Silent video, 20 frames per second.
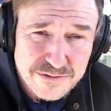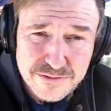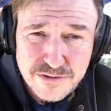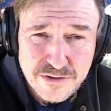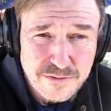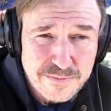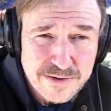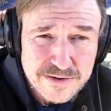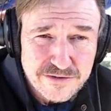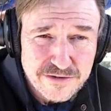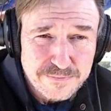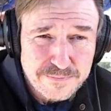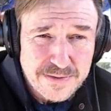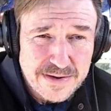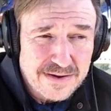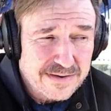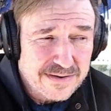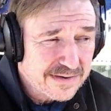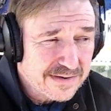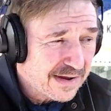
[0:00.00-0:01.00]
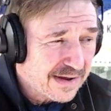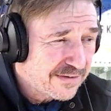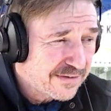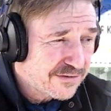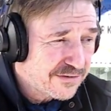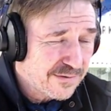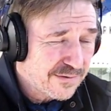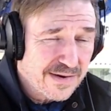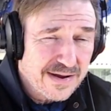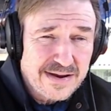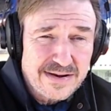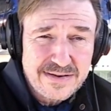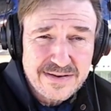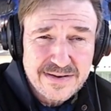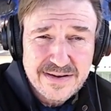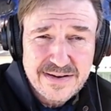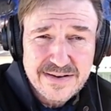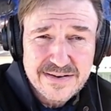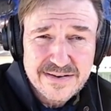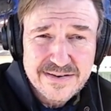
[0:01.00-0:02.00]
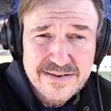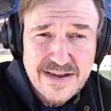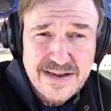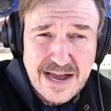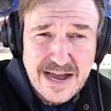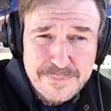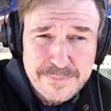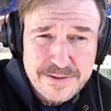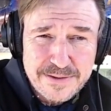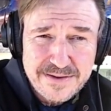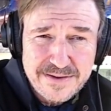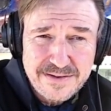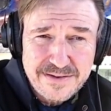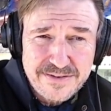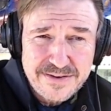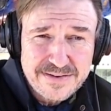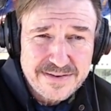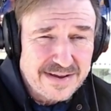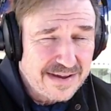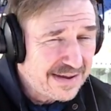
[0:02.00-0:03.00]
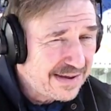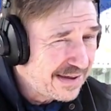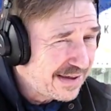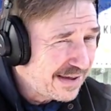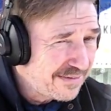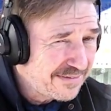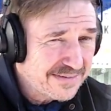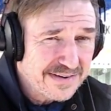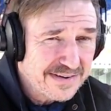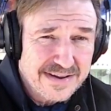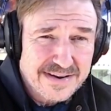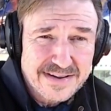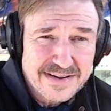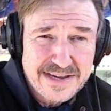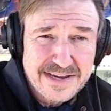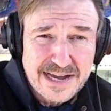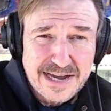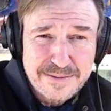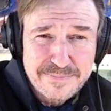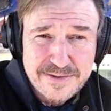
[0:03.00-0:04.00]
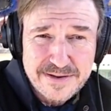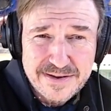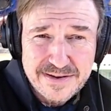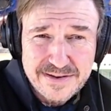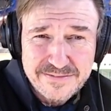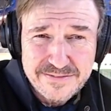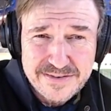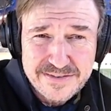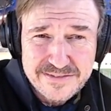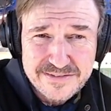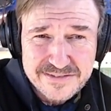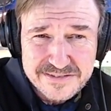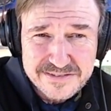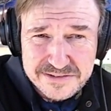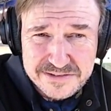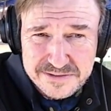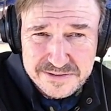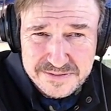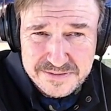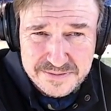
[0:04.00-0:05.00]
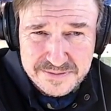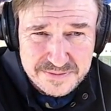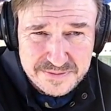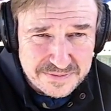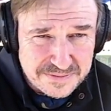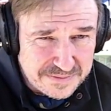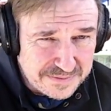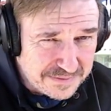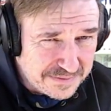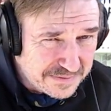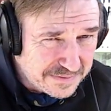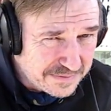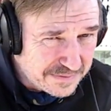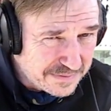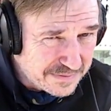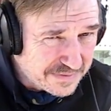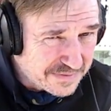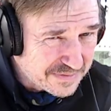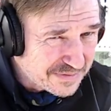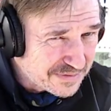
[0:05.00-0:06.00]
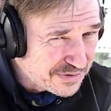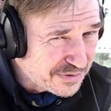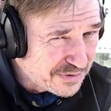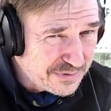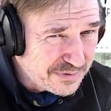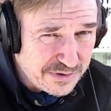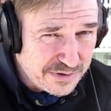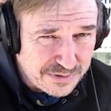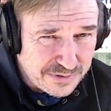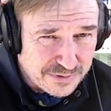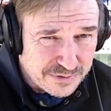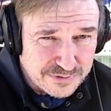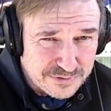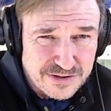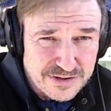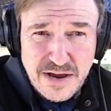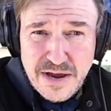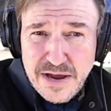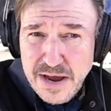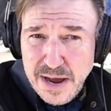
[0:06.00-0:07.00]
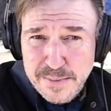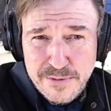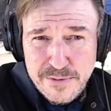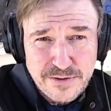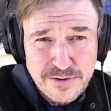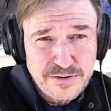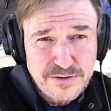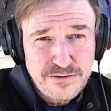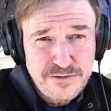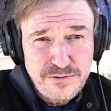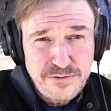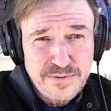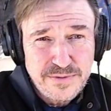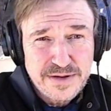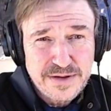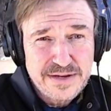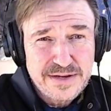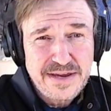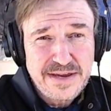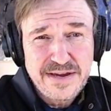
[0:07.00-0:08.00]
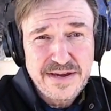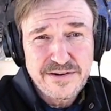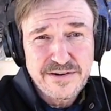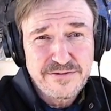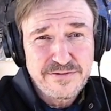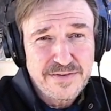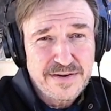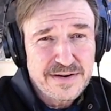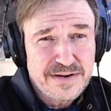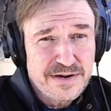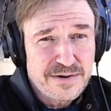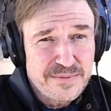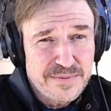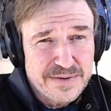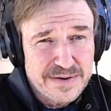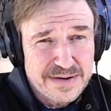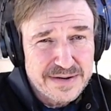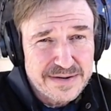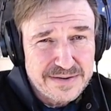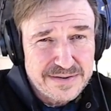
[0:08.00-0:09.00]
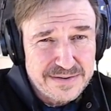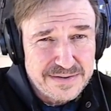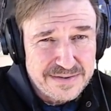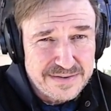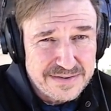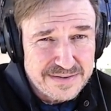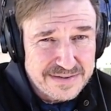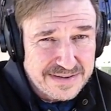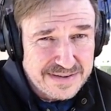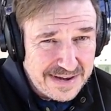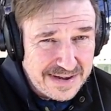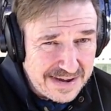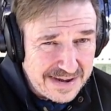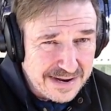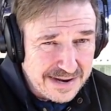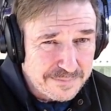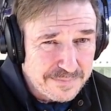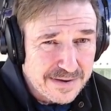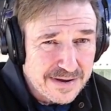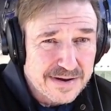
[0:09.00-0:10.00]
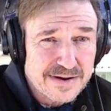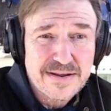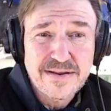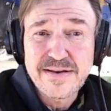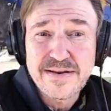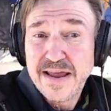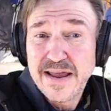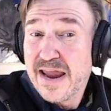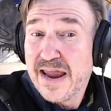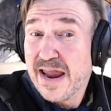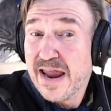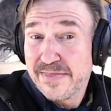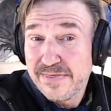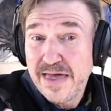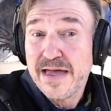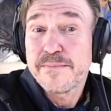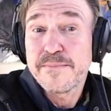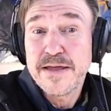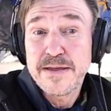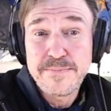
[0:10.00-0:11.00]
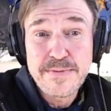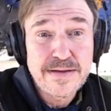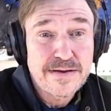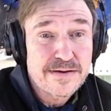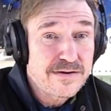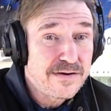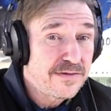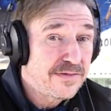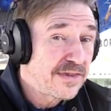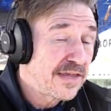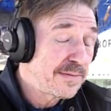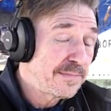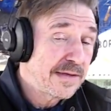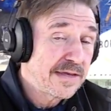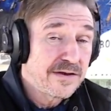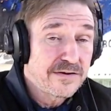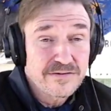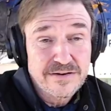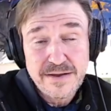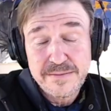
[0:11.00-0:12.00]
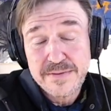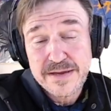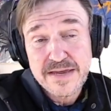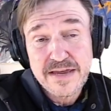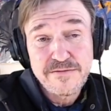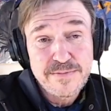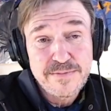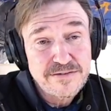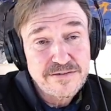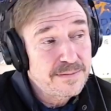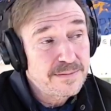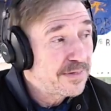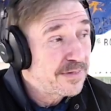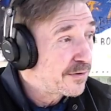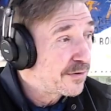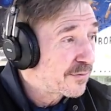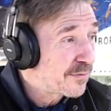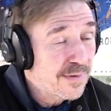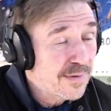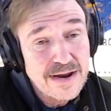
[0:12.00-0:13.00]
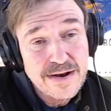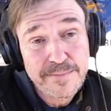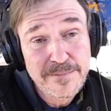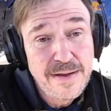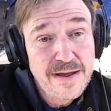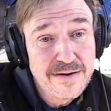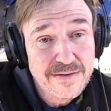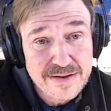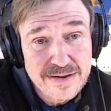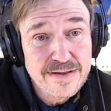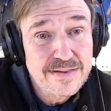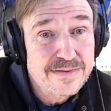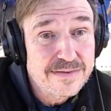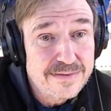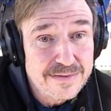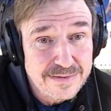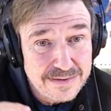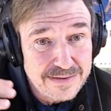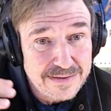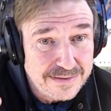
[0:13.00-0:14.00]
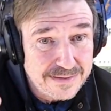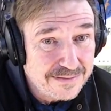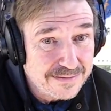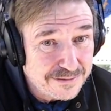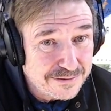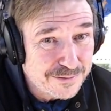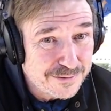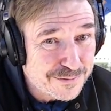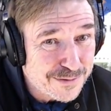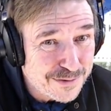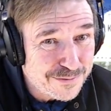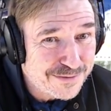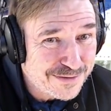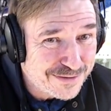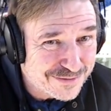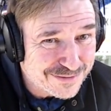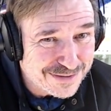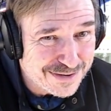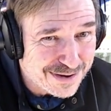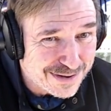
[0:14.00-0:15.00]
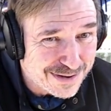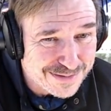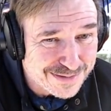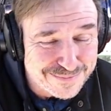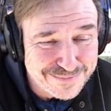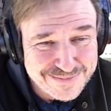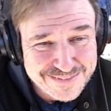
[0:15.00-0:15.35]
know much about it. I tried to get a copy of it. I haven't got a copy of it, so who knows? I'm going to do what I can to find out what I can about it, and that may be a good thing, because that may give me something to write about in the new movies column,